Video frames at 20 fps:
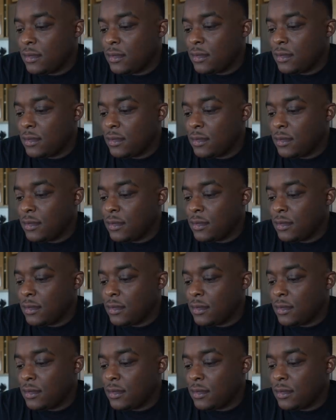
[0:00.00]
Shit,
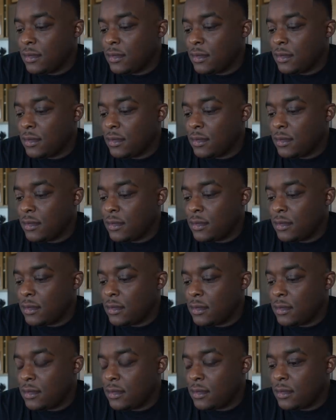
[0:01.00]
I'm on a fucking date,
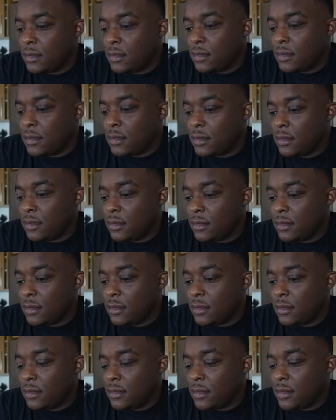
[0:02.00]
nigga.
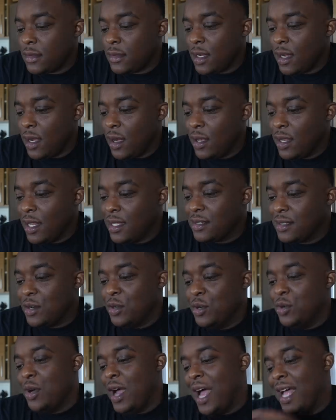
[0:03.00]
Well, that's
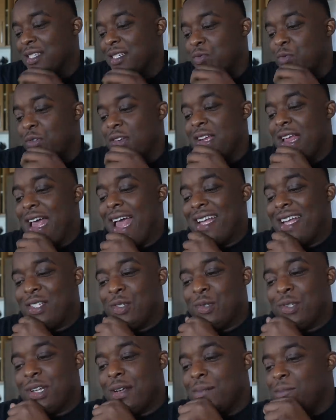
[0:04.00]
cool. I just wanted to ask
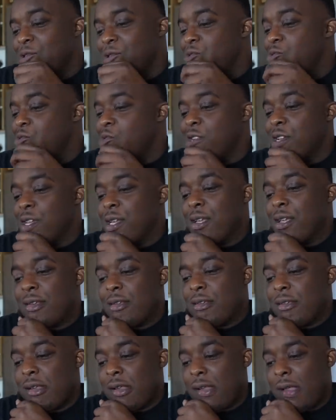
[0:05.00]
you something real quick.
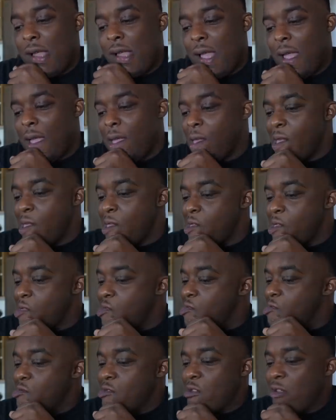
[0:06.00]
You know, that's some
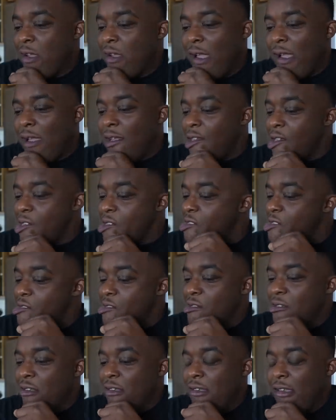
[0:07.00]
rooftop bar and
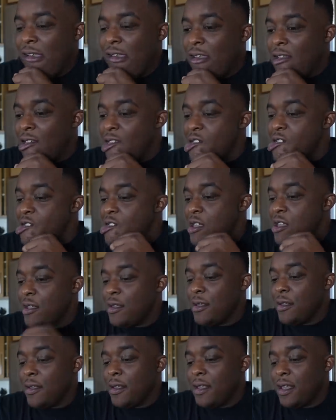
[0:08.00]
shit. Playing
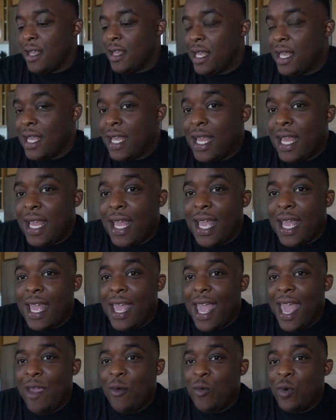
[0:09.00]
arcade games and
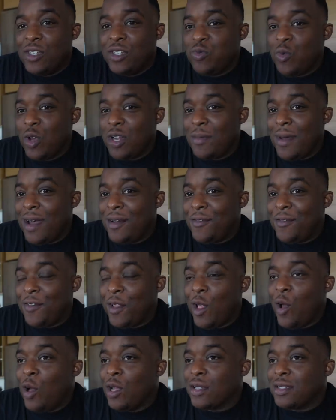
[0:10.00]
shit. Hey, what's one of my
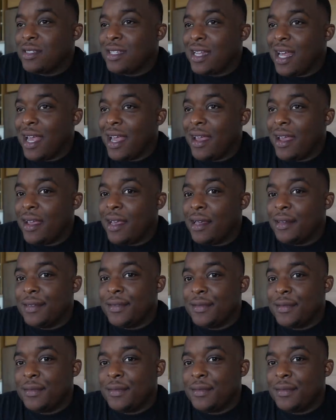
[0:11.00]
flaws that I have?